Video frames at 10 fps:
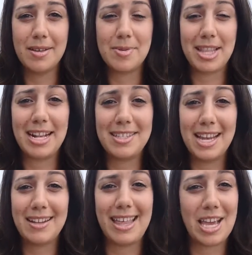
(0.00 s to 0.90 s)
But that's
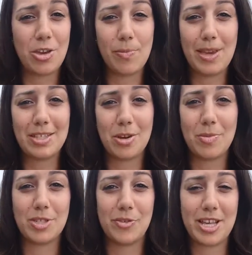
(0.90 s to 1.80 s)
it. Thank you, B, so
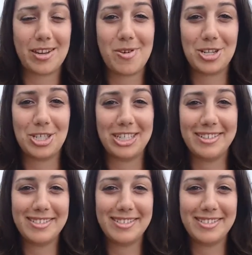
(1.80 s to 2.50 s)
much for that question.